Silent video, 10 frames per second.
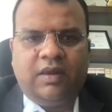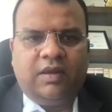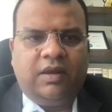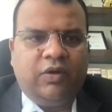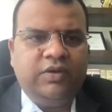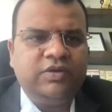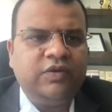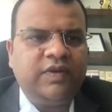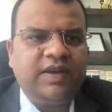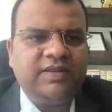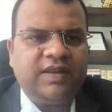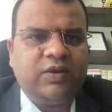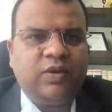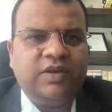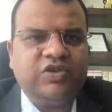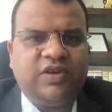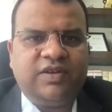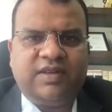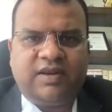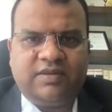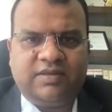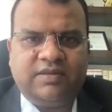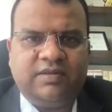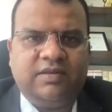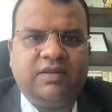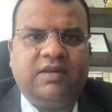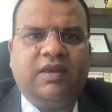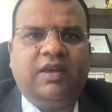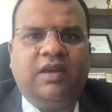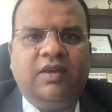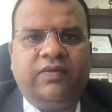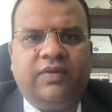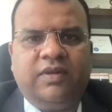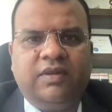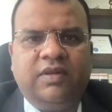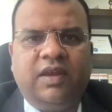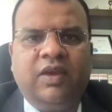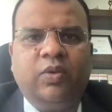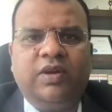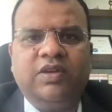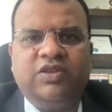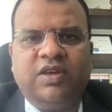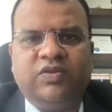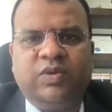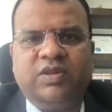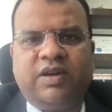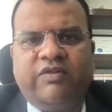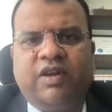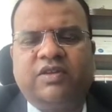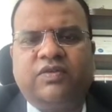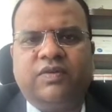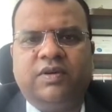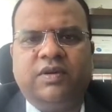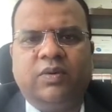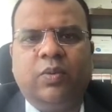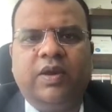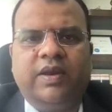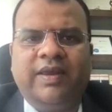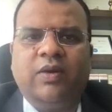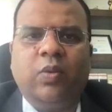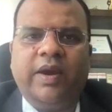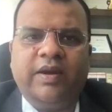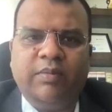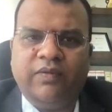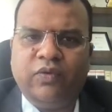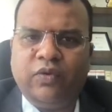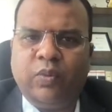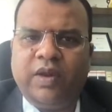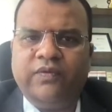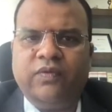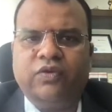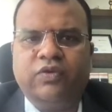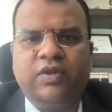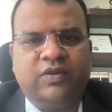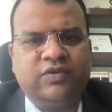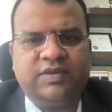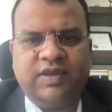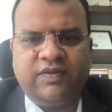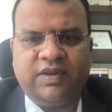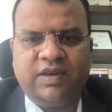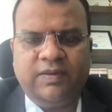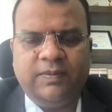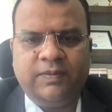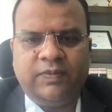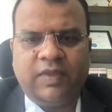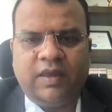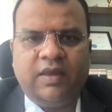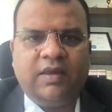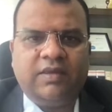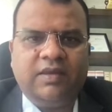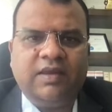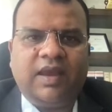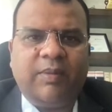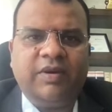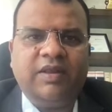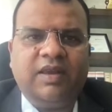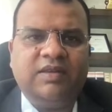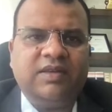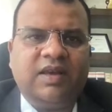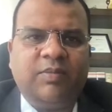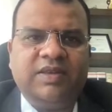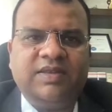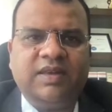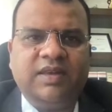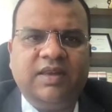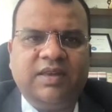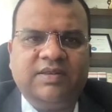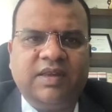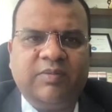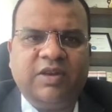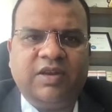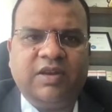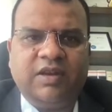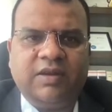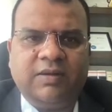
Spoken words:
Now, insofar as equity shares are concerned, if the equity shares which are transferred were acquired before 1/4/2017, then the capital gains are basically exempt in India.